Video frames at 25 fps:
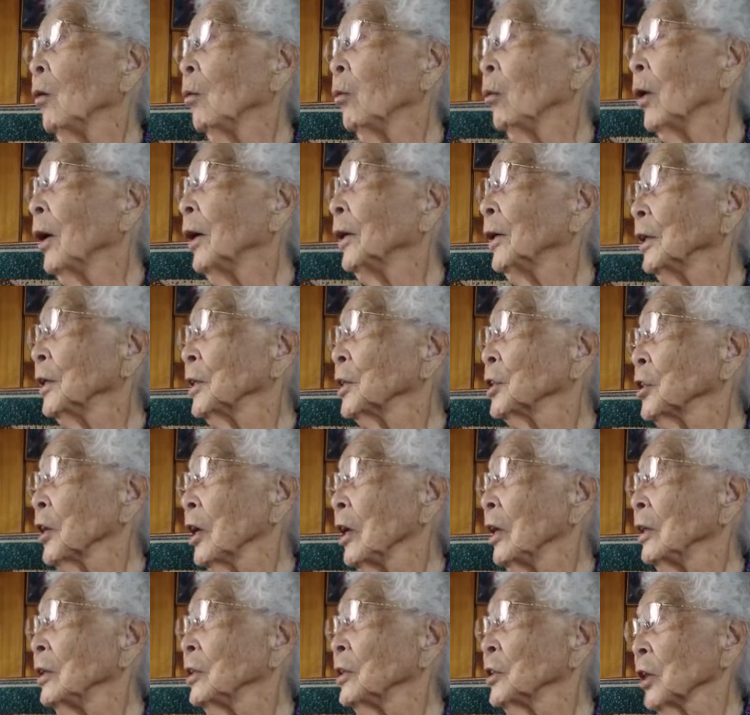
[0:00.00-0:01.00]
why it
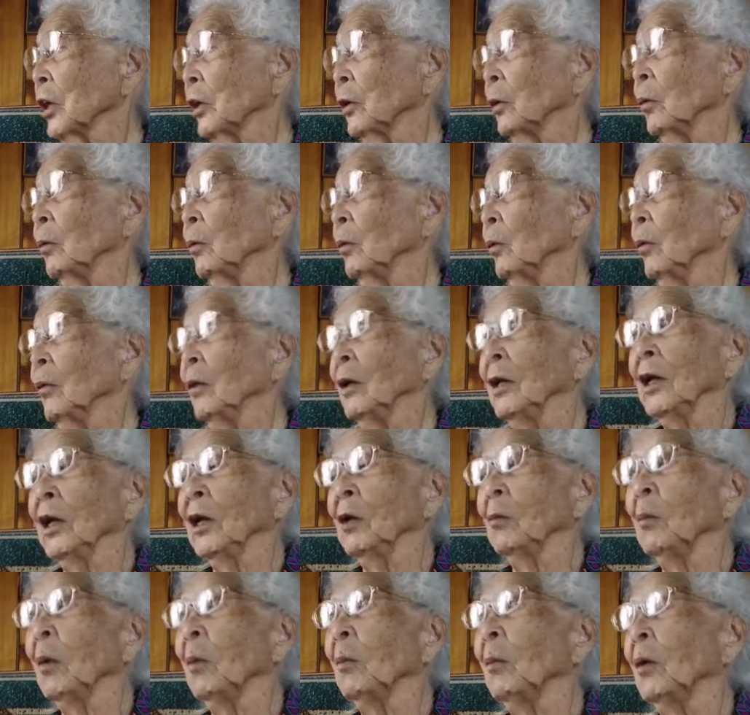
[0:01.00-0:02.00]
changed, I don't know. And I
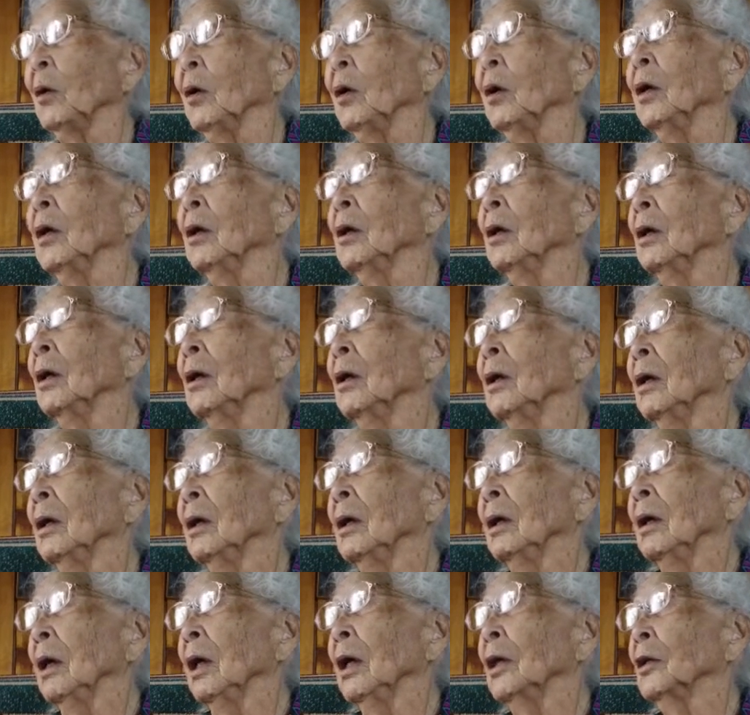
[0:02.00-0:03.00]
remember
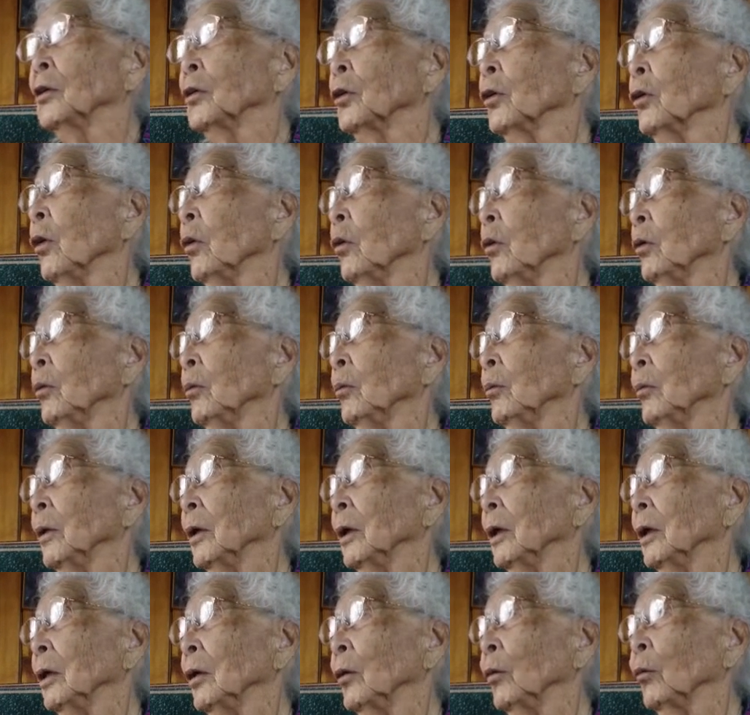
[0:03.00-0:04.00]
at home,
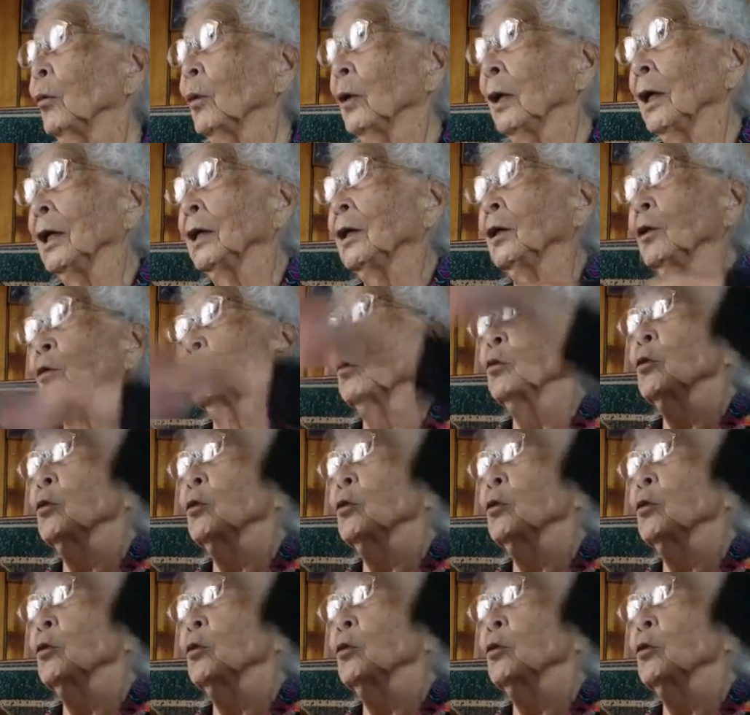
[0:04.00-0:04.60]
we had a